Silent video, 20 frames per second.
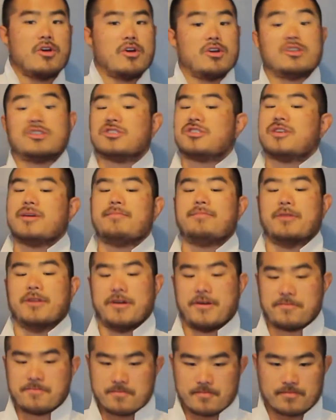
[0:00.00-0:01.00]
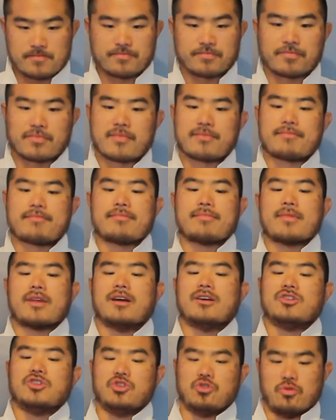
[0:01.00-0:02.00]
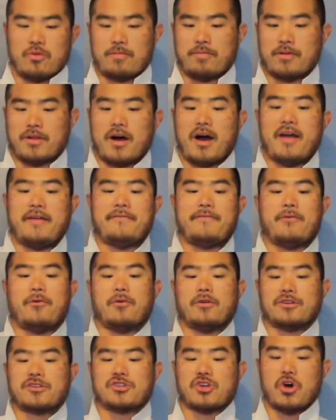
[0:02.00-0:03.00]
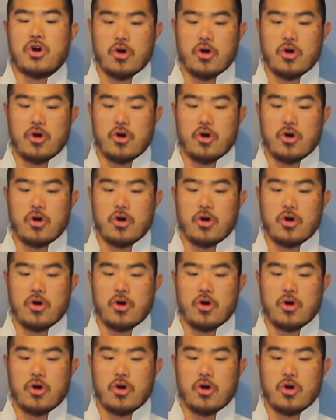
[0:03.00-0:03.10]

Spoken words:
Simply, to apply force